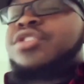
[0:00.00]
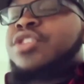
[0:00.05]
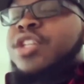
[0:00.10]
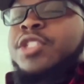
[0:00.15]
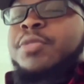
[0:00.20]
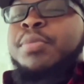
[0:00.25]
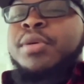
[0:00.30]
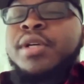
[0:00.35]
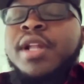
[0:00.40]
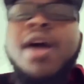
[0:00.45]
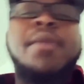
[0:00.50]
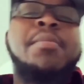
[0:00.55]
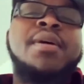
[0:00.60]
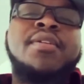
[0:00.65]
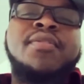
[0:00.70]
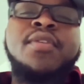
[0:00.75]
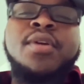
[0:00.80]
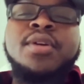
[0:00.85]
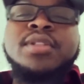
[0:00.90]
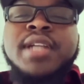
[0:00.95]
just put out my
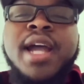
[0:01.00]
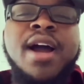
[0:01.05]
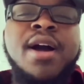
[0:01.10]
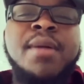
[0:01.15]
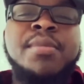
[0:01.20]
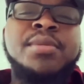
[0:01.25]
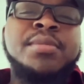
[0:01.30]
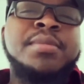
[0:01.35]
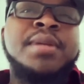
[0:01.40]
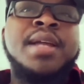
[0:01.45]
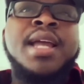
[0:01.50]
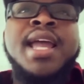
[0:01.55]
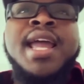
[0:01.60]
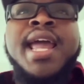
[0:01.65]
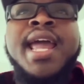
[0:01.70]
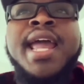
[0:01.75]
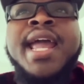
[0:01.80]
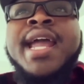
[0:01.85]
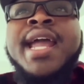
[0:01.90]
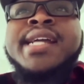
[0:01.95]
first album
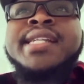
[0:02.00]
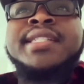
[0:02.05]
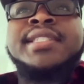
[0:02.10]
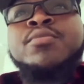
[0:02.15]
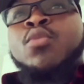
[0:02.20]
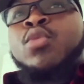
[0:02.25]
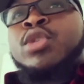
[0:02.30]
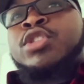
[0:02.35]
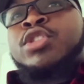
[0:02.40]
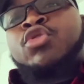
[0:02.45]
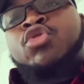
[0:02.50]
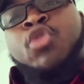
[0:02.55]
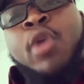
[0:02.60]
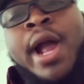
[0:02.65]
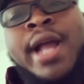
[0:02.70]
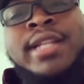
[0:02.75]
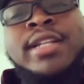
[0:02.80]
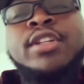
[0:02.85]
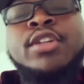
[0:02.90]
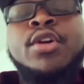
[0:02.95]
and was
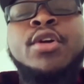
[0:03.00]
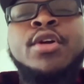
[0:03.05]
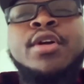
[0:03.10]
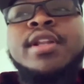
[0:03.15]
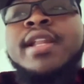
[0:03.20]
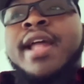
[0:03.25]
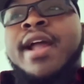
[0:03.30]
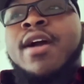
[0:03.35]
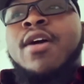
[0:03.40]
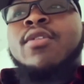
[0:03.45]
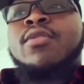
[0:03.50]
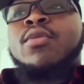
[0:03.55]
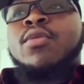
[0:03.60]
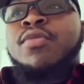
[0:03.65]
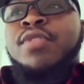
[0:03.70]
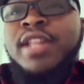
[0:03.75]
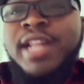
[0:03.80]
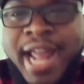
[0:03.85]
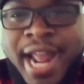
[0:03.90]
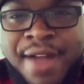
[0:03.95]
trying to learn now
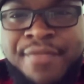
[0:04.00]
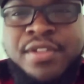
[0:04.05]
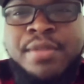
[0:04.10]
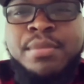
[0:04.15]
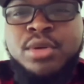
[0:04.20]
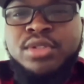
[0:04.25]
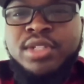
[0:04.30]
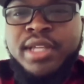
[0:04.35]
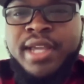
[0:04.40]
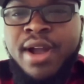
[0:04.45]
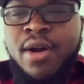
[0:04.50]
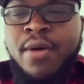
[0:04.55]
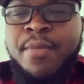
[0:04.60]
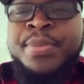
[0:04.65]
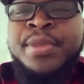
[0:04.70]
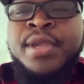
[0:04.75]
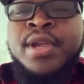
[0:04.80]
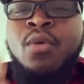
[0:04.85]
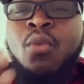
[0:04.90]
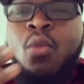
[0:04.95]
that I have the music out,
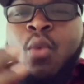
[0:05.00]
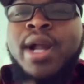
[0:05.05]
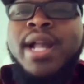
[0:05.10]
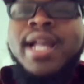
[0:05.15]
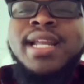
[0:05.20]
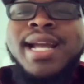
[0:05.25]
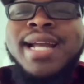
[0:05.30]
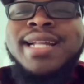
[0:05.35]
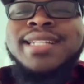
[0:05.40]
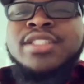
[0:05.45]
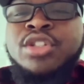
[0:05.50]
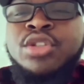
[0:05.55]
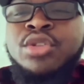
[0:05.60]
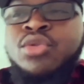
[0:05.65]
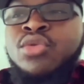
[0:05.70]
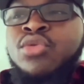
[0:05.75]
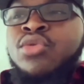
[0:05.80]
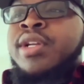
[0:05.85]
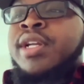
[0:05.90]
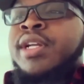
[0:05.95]
what can I
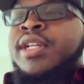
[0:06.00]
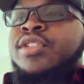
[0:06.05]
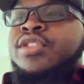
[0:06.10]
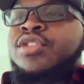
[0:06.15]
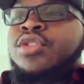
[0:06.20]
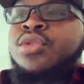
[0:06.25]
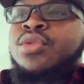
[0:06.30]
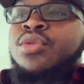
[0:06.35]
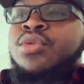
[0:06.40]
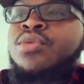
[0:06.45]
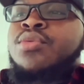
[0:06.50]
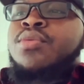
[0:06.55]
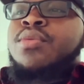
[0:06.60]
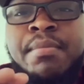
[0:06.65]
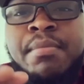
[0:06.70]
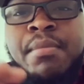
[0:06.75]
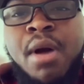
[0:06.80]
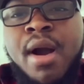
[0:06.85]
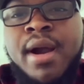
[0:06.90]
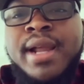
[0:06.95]
do to
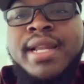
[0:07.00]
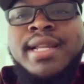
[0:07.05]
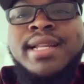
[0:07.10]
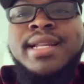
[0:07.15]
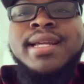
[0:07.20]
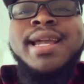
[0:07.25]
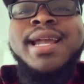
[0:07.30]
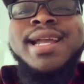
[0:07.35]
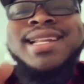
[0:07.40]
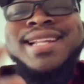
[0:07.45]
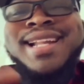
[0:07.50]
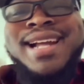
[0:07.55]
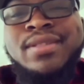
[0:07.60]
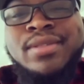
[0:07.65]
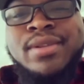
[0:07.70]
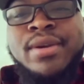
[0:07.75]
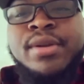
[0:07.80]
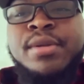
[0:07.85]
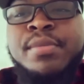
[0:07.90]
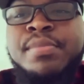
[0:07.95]
market it and get it
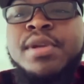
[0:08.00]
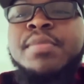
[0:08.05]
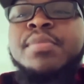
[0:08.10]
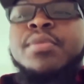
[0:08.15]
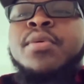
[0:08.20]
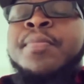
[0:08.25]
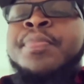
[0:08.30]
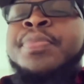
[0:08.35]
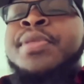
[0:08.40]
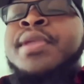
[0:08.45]
out there to people?